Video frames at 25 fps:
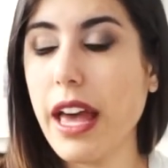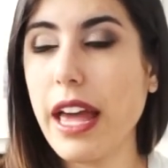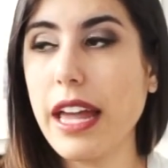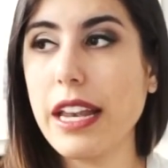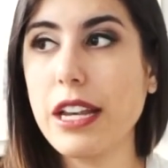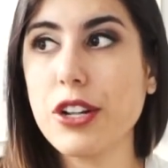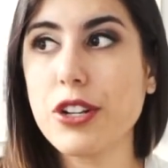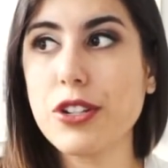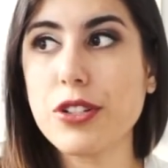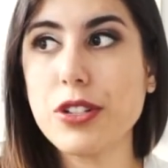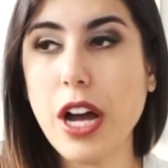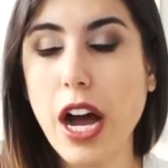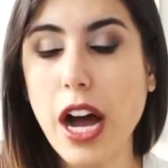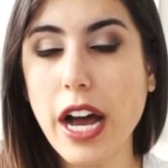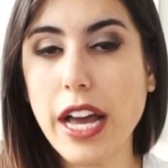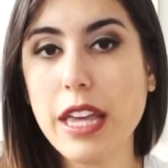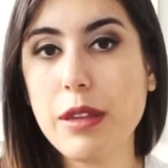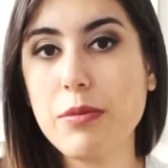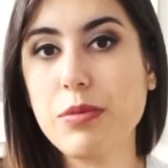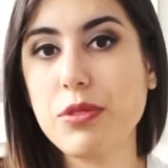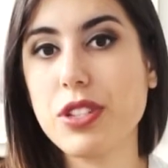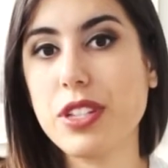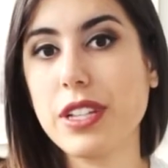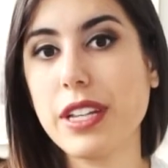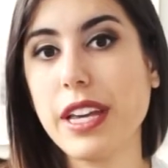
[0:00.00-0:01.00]
and you're not
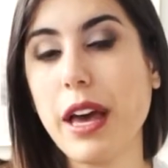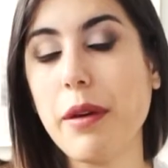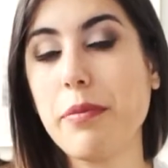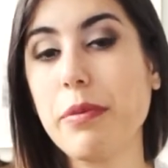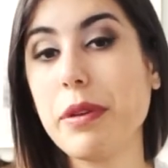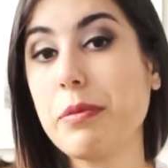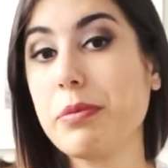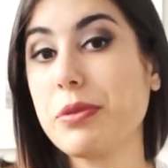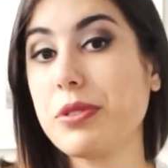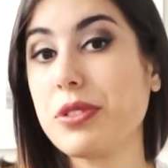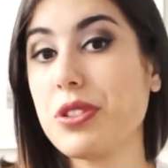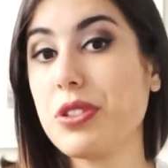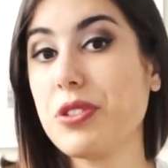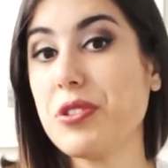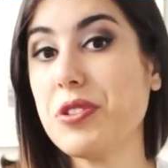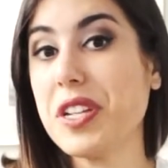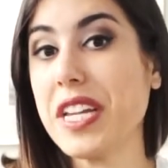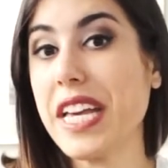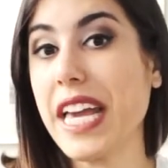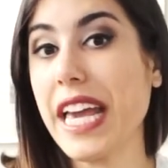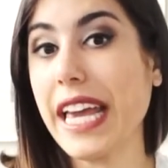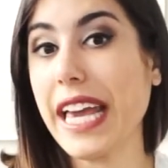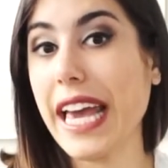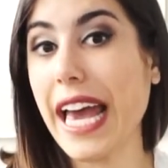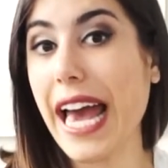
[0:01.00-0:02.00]
able to get people to
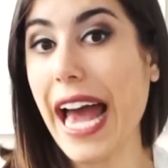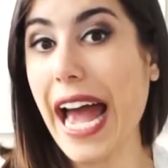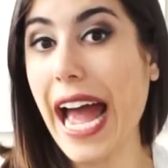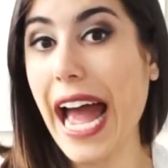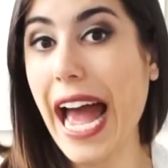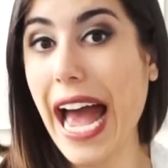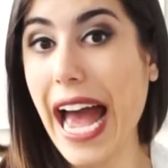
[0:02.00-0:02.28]
take